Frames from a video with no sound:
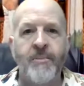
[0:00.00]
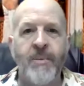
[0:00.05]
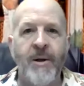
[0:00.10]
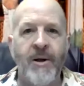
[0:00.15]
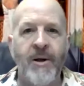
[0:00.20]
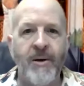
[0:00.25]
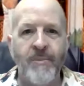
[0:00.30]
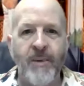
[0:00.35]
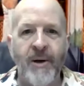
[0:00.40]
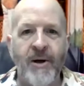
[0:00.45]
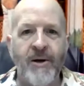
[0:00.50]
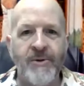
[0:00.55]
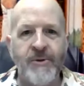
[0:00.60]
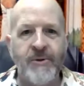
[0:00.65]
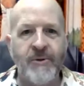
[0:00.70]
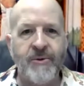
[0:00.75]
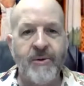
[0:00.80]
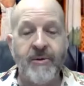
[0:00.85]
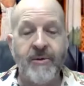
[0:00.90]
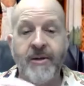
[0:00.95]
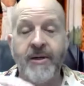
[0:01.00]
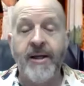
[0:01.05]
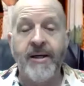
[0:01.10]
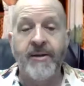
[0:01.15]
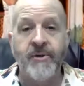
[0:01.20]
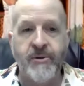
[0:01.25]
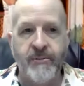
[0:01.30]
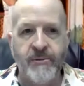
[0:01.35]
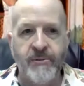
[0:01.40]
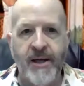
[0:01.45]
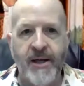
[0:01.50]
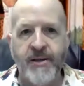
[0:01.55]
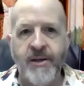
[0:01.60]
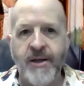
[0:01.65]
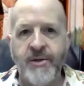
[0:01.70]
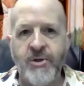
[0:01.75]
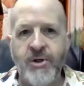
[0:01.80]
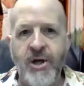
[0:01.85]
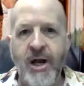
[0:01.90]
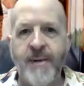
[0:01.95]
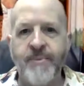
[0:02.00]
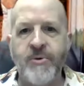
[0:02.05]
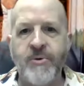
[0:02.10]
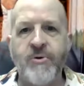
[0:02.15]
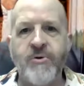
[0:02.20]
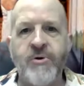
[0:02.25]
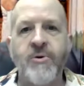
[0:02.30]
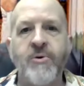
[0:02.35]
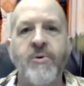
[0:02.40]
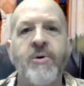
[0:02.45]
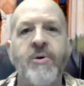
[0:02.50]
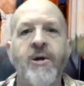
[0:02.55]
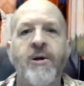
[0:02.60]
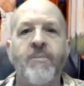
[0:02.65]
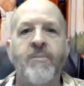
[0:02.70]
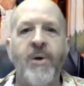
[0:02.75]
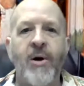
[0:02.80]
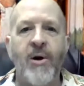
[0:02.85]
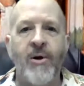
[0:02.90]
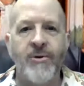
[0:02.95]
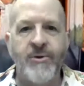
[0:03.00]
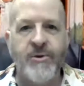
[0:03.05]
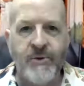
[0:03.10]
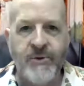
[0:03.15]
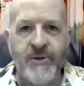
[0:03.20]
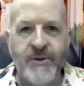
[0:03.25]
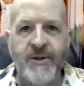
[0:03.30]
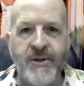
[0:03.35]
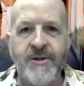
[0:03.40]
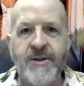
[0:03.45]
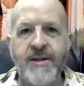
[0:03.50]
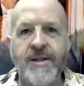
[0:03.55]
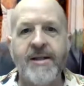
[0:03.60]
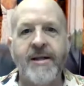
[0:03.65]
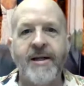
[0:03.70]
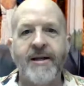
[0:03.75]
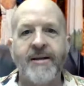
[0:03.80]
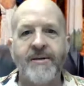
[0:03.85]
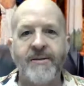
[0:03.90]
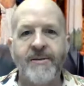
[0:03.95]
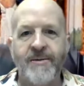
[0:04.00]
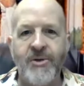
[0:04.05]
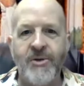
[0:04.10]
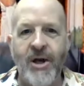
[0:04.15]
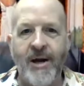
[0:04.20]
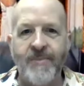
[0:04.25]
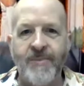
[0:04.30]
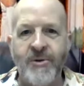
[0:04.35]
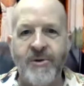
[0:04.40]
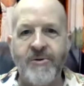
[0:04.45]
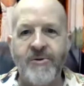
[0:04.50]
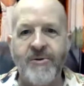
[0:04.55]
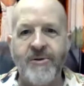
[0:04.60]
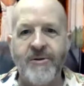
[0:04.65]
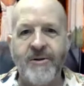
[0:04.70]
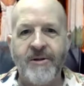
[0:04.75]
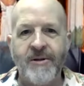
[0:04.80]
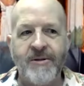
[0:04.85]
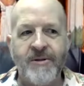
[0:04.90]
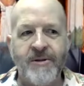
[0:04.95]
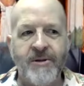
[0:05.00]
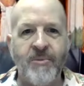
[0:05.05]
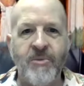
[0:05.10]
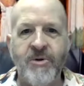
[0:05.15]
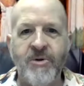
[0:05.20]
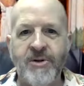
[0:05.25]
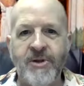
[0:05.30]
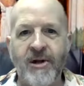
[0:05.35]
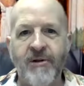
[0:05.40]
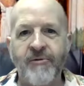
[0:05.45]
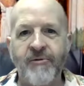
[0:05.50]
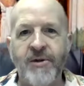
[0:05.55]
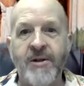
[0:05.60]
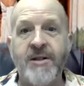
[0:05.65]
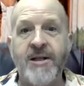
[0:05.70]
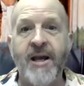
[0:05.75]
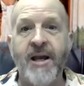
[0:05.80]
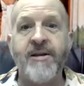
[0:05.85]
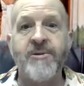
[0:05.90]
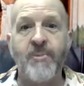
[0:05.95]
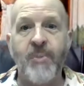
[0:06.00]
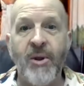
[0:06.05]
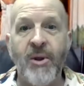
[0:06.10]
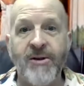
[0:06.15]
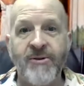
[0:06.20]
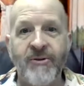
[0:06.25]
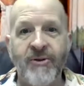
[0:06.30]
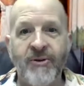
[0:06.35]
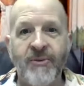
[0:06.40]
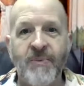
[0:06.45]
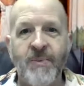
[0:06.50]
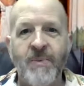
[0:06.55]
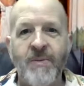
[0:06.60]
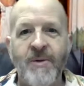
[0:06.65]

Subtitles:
but also the next chapter too, but also succeeding chapters. Some of the stuff that takes place